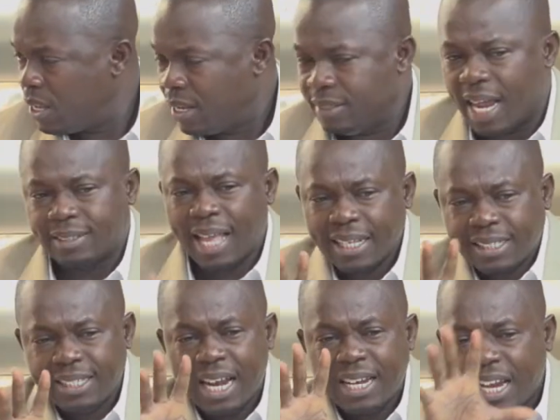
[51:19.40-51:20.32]
The
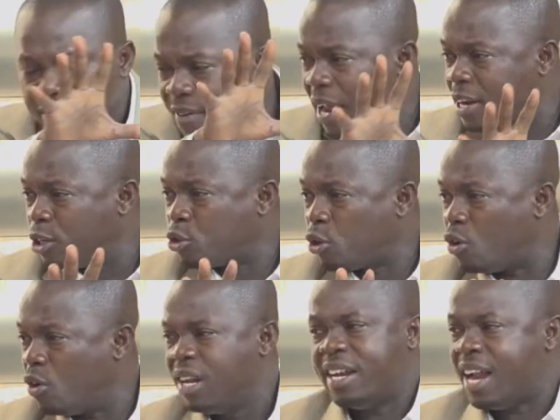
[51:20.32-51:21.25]
30 they delivered, also
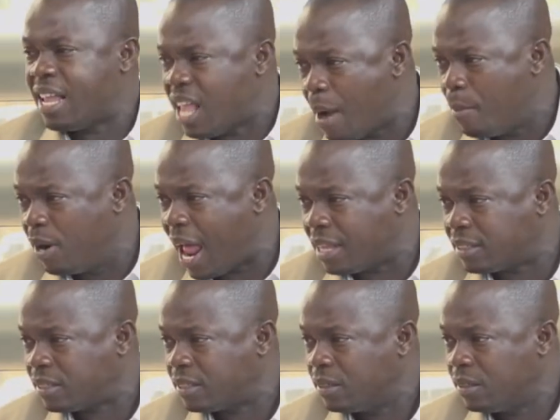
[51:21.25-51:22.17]
no, then
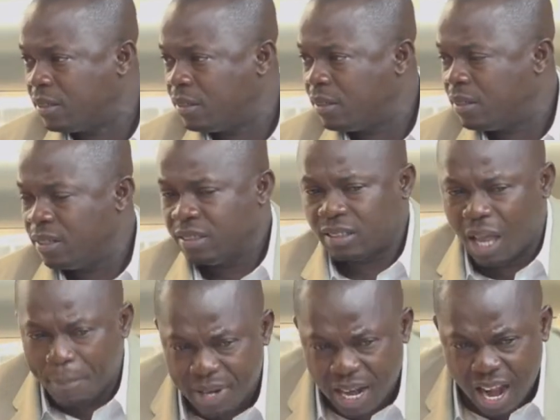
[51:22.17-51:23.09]
ambulance.
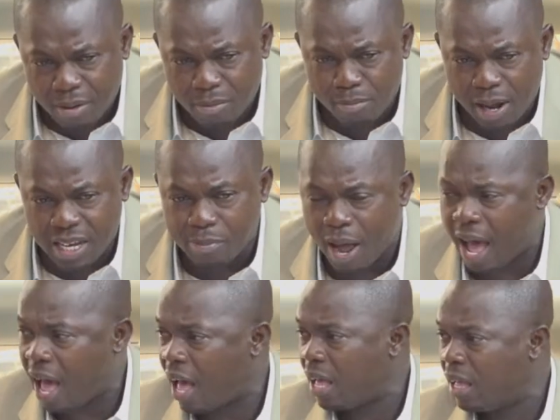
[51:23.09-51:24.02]
7 and
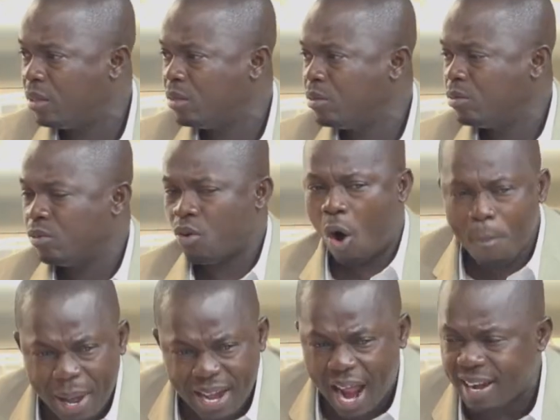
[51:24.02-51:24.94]
manima,
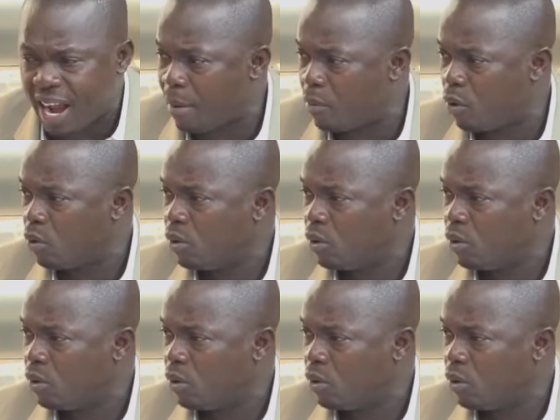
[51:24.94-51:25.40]
on by that damn.